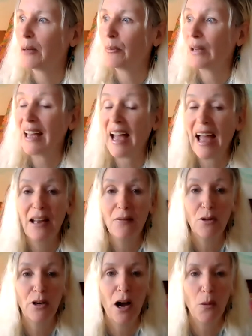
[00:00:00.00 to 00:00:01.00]

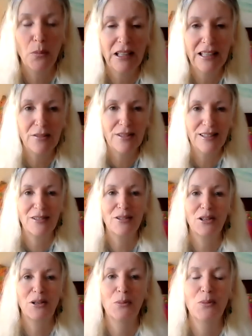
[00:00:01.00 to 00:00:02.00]
behaviour and our belief
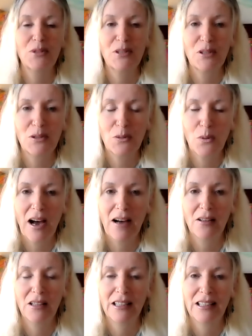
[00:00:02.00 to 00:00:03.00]
systems as
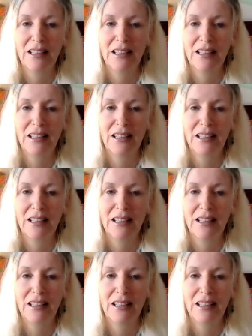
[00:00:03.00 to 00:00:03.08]
well.